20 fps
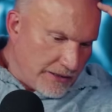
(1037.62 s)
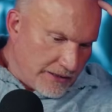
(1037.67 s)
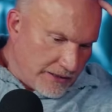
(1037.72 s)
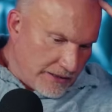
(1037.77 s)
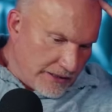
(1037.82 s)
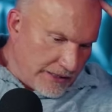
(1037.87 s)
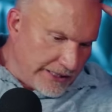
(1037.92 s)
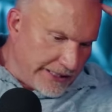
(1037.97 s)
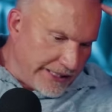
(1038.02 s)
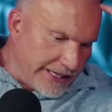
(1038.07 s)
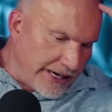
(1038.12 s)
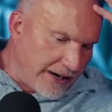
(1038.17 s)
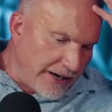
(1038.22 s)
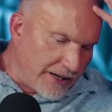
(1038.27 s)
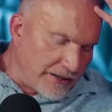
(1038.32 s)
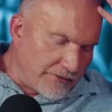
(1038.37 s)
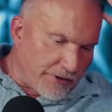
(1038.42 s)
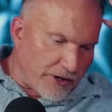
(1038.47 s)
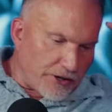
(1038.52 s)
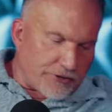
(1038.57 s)
honey, our
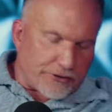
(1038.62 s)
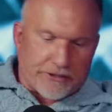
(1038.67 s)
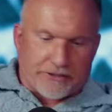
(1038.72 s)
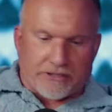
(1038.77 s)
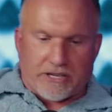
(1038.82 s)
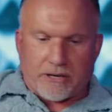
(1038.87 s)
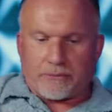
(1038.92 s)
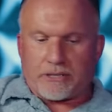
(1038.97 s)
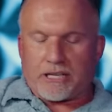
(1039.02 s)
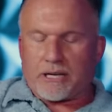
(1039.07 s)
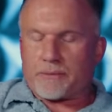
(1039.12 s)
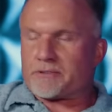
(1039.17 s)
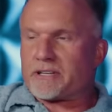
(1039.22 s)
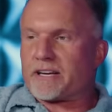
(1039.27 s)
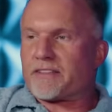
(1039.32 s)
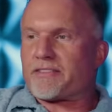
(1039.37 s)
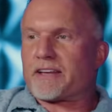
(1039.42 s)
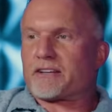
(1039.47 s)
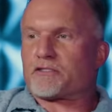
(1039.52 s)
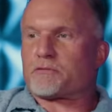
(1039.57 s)
anniversary's coming up. Is
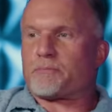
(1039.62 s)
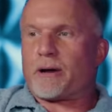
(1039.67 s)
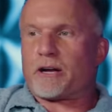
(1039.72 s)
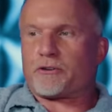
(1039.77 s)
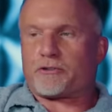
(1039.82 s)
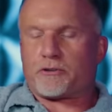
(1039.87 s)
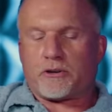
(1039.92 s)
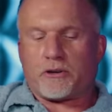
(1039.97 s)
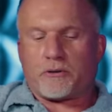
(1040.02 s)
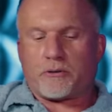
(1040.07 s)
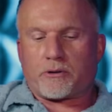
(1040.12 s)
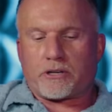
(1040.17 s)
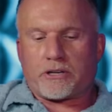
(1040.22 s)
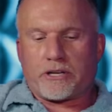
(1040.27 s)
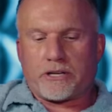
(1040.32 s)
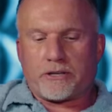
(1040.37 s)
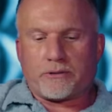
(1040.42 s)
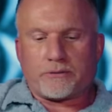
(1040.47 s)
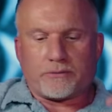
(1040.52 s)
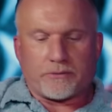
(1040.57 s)
anything special you want to
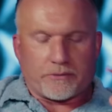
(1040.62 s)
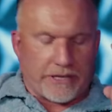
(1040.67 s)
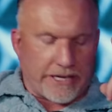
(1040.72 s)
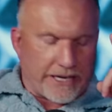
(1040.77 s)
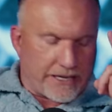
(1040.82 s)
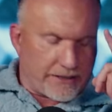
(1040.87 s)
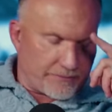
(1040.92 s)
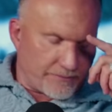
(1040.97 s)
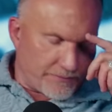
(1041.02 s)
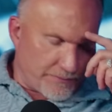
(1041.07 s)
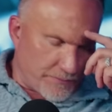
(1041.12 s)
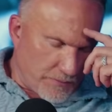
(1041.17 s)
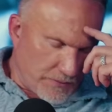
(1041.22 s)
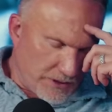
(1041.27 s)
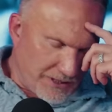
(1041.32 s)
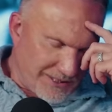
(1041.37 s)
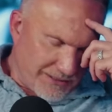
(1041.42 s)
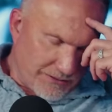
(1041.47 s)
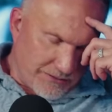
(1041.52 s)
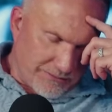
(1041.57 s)
do? Okay.
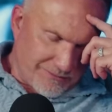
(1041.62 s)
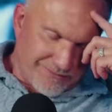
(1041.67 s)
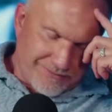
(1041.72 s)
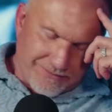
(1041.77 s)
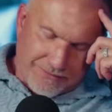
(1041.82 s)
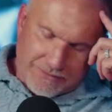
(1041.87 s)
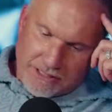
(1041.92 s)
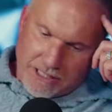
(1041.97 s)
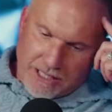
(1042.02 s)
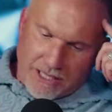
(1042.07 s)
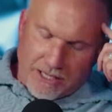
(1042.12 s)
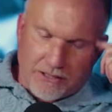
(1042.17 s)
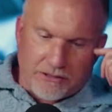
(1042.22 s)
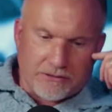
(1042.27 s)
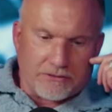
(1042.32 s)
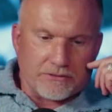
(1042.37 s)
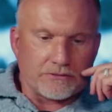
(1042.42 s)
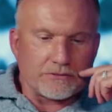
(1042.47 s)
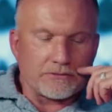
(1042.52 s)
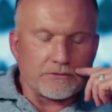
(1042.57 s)
No.
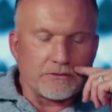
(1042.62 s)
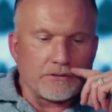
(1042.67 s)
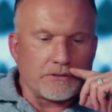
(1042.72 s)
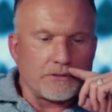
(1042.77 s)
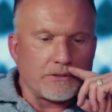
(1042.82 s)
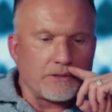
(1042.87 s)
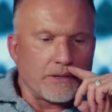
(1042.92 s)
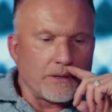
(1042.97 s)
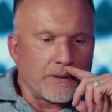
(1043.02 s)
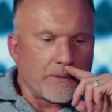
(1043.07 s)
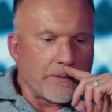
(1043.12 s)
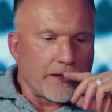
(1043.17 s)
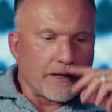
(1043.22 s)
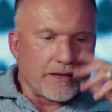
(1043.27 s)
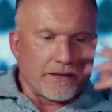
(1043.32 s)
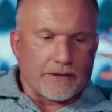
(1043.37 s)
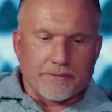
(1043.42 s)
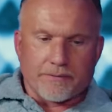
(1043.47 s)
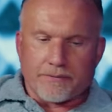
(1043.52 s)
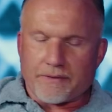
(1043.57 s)
No.
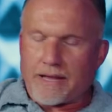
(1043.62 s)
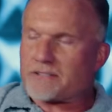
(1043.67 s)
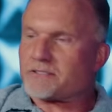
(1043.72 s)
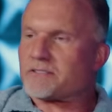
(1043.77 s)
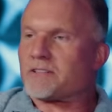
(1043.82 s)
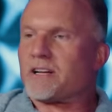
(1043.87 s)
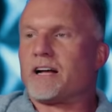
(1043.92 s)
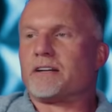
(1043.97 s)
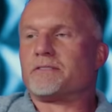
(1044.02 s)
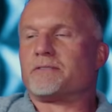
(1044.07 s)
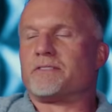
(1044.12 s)
That's not.